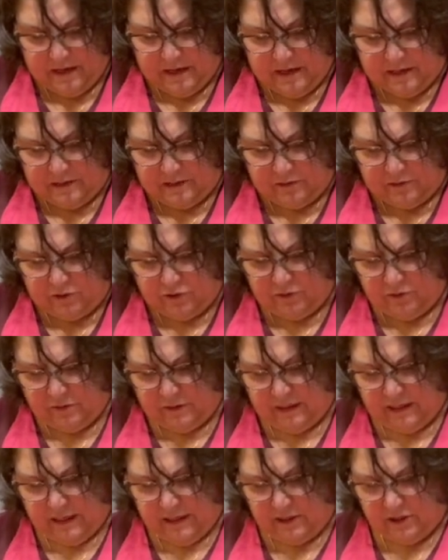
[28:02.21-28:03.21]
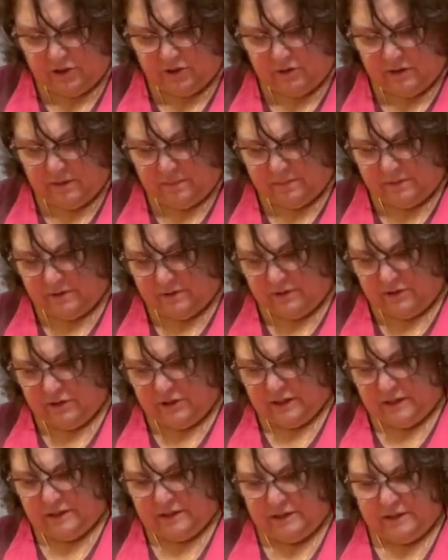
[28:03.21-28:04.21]
So julienne strips are
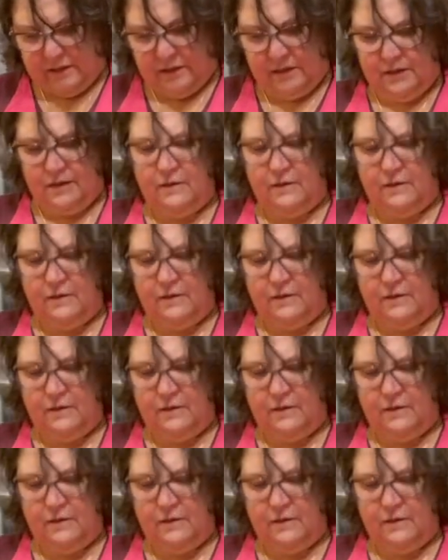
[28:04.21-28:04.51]
just